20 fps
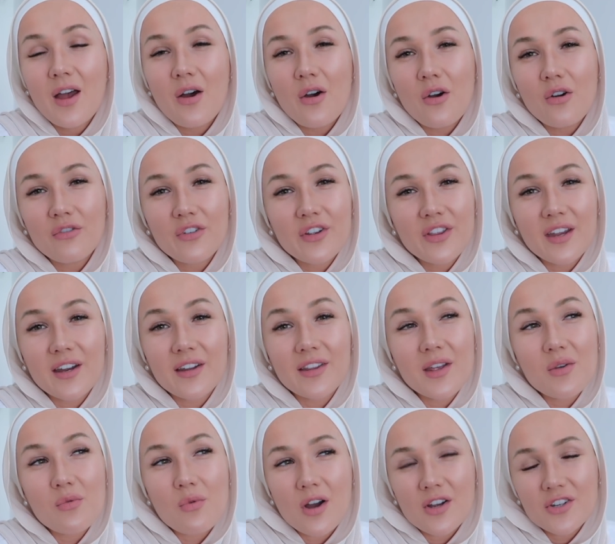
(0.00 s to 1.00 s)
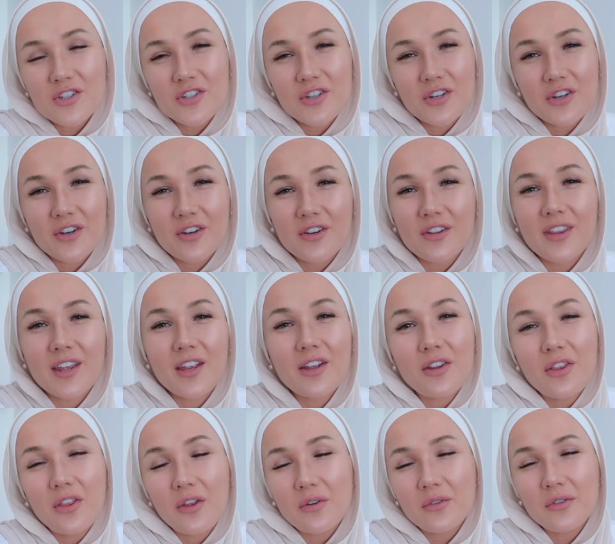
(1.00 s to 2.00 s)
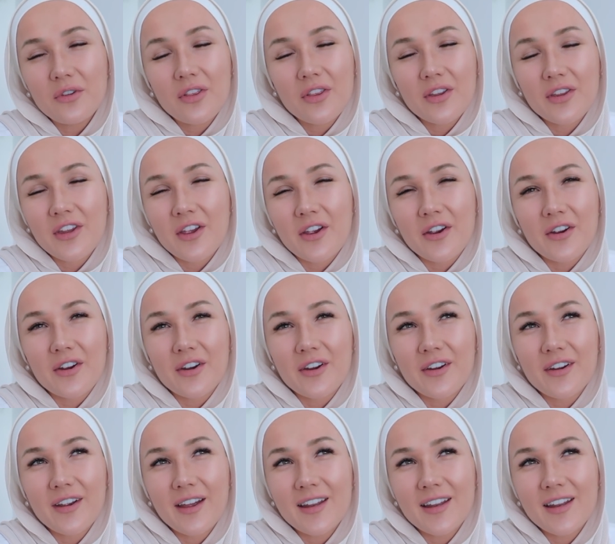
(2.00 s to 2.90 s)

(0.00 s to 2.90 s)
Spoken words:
over there, they washed her, they clothed her,